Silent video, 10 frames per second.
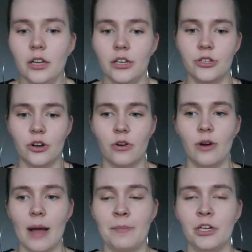
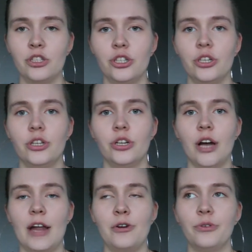So I'm not sure.
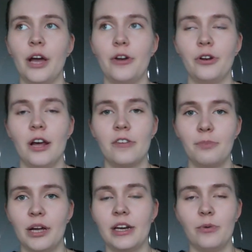I know that a lot of
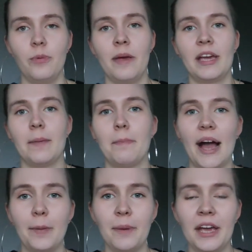pregnant women get
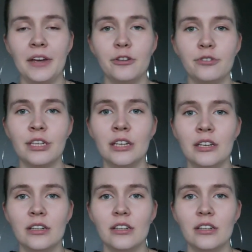back pain during